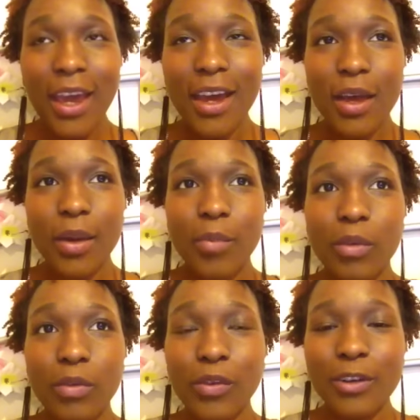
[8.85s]

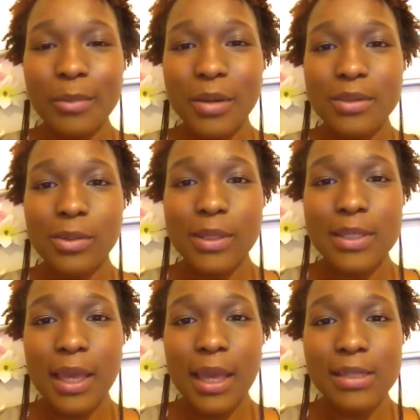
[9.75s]
Um, if you follow me on
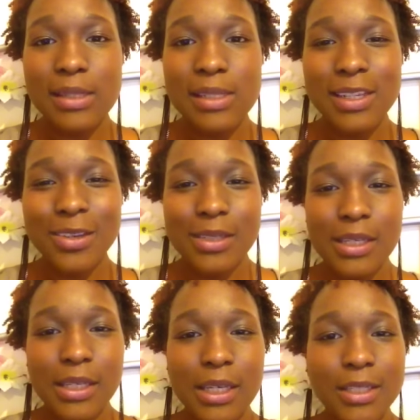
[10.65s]
Twitter,
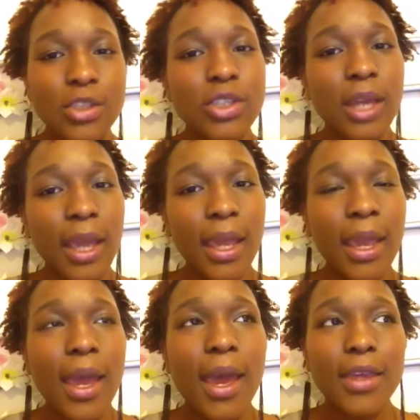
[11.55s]
SDOTJ,